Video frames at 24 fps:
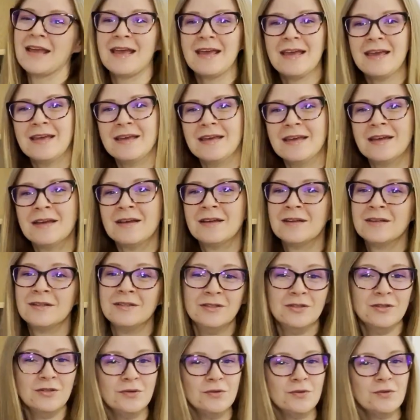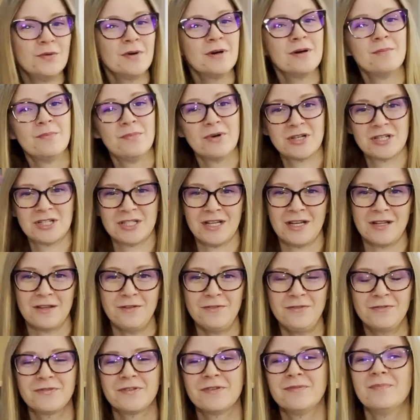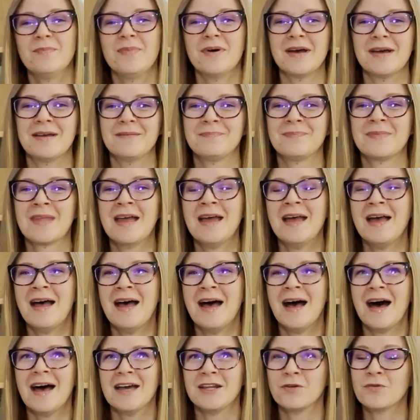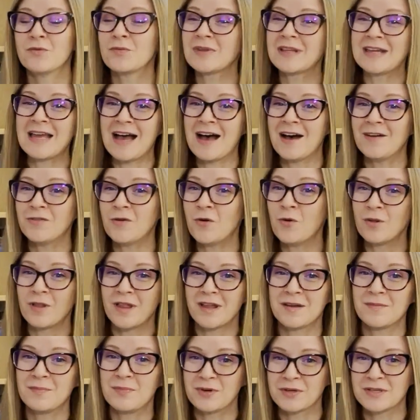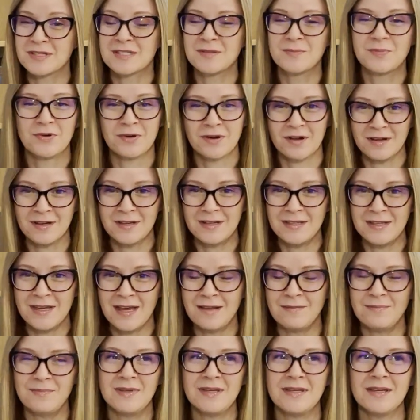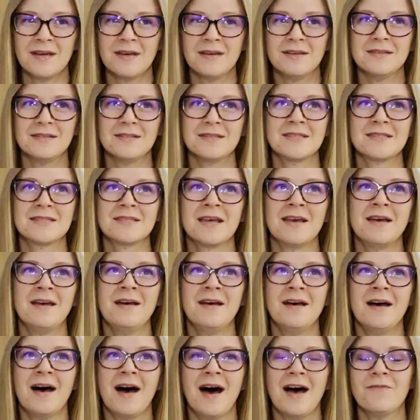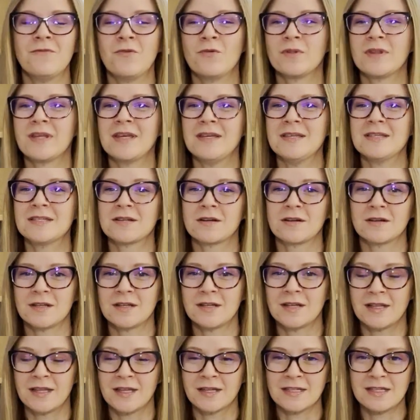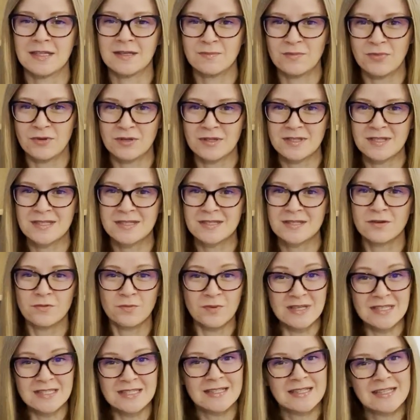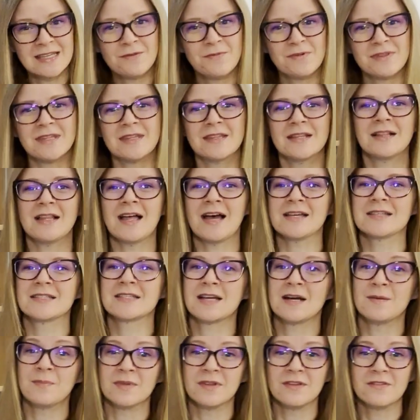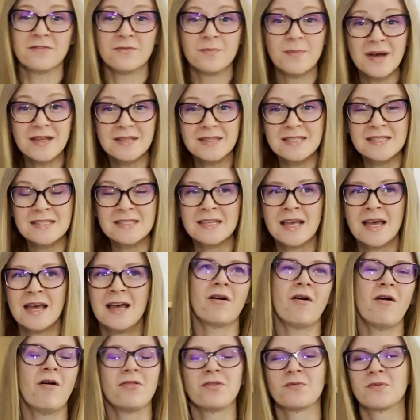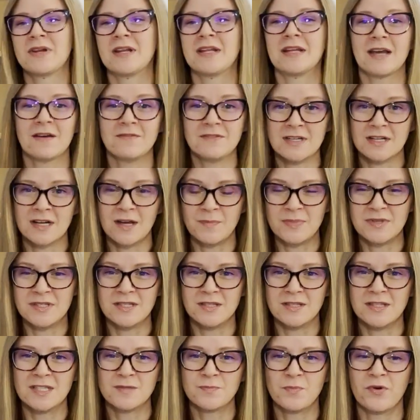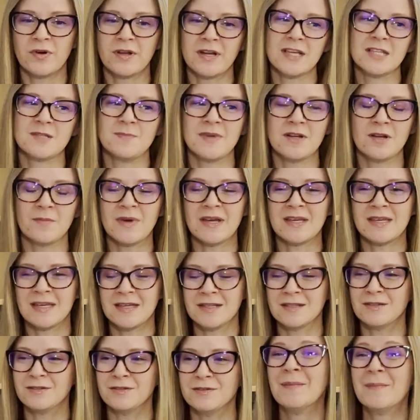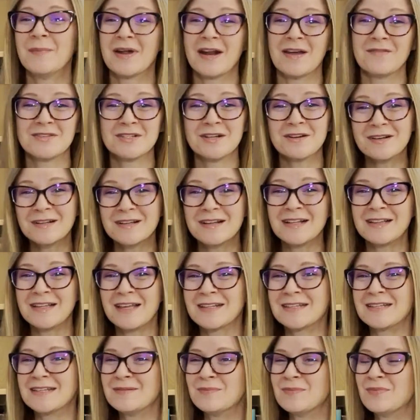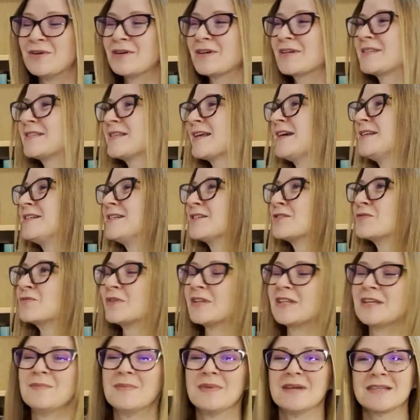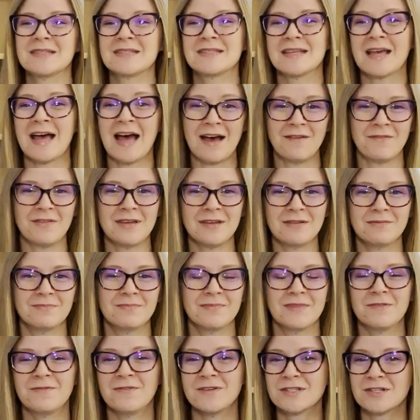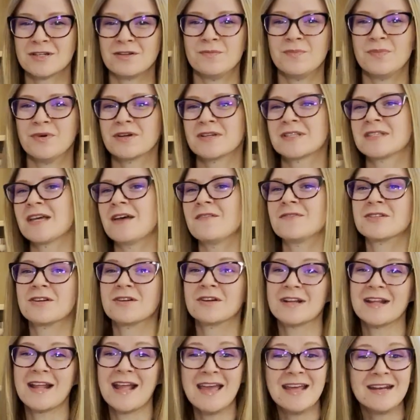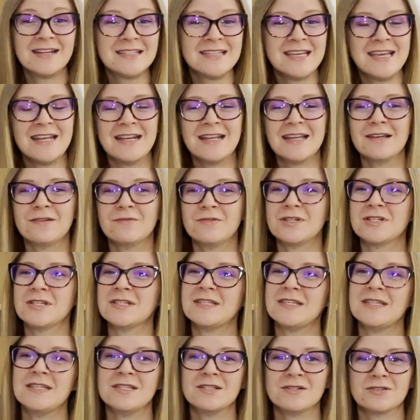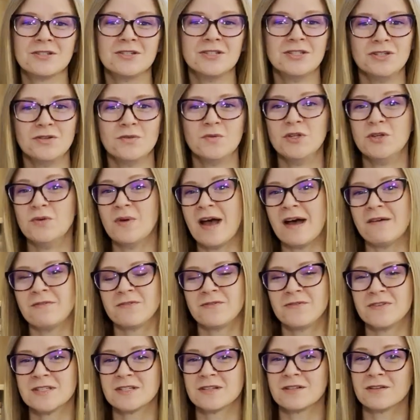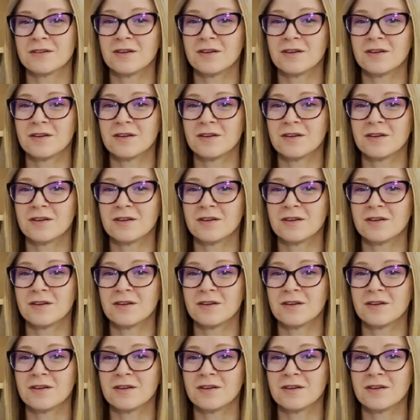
a new bookshelf, but I don't really have a whole lot of books to put on it yet because I've only started collecting books recently within the last couple of months. All the reading I've done up until this point has been on my Kindle. But I've started collecting books. I just really miss having the physical books. I've started annotating, which is easier to do when you have a physical